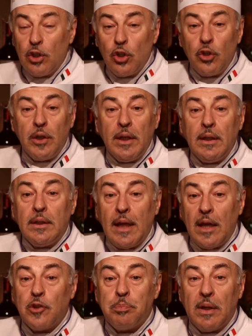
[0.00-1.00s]
learning
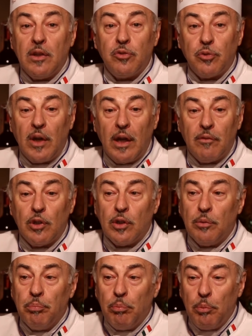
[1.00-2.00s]
takes place
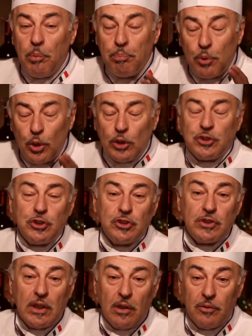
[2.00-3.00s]
forever. Immerse
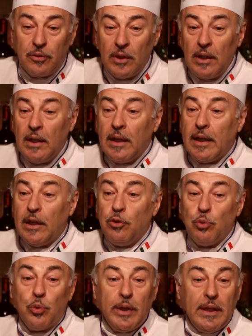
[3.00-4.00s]
yourself
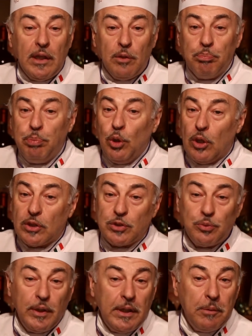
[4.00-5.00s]
in reading
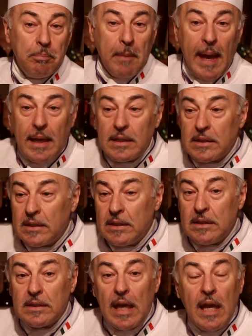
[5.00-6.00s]
books, reading
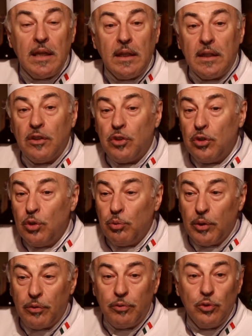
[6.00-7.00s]
magazines, anything to do with